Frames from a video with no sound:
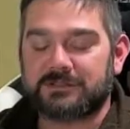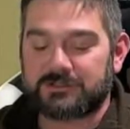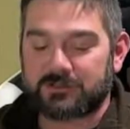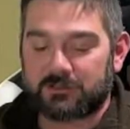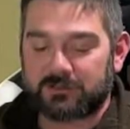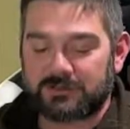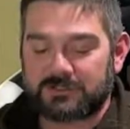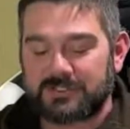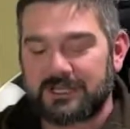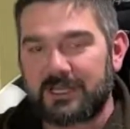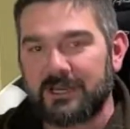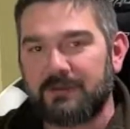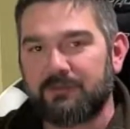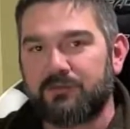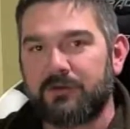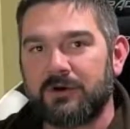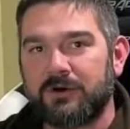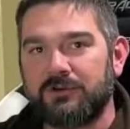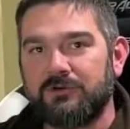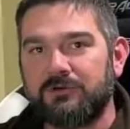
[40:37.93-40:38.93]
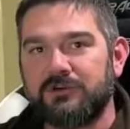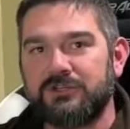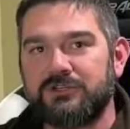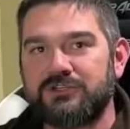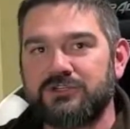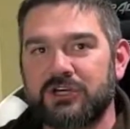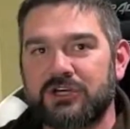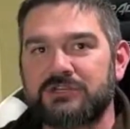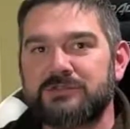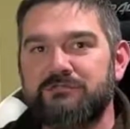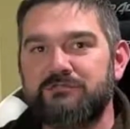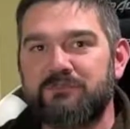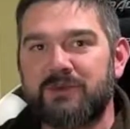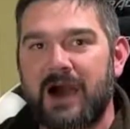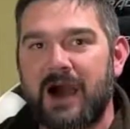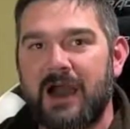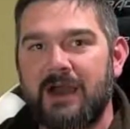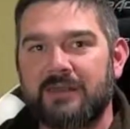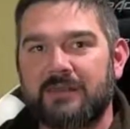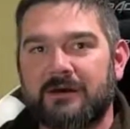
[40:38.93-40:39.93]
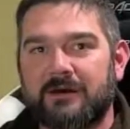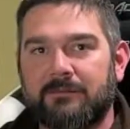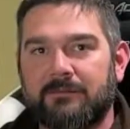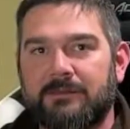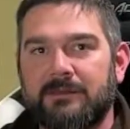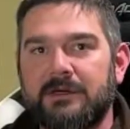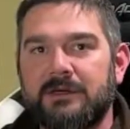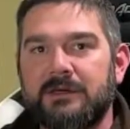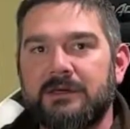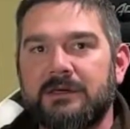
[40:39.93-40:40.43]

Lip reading: so it was set up where you could just buy them